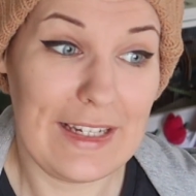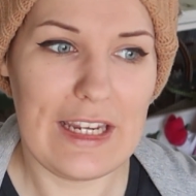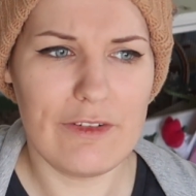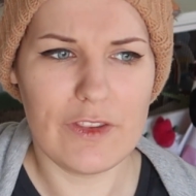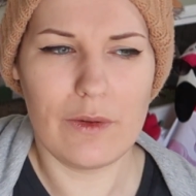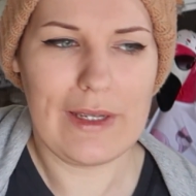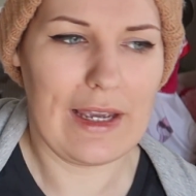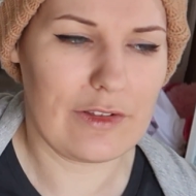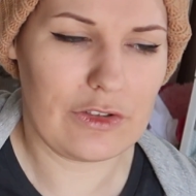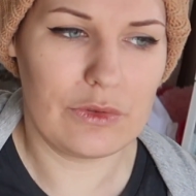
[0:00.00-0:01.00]
Even though he
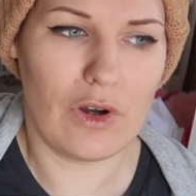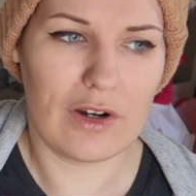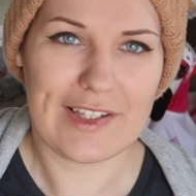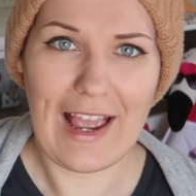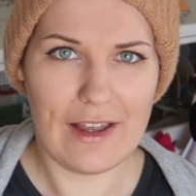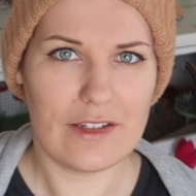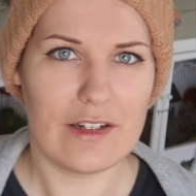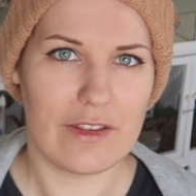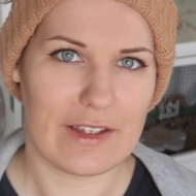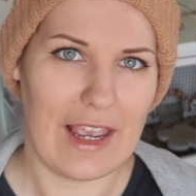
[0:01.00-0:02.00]
has 2 dogs and
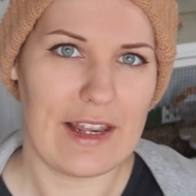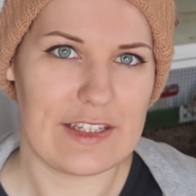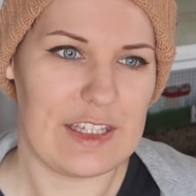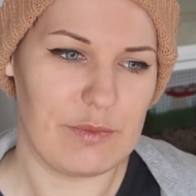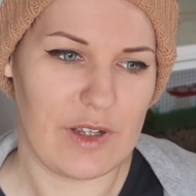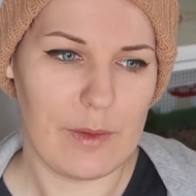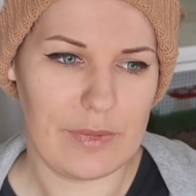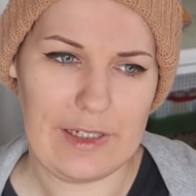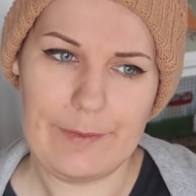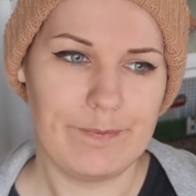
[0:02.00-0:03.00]
another cat to keep him company.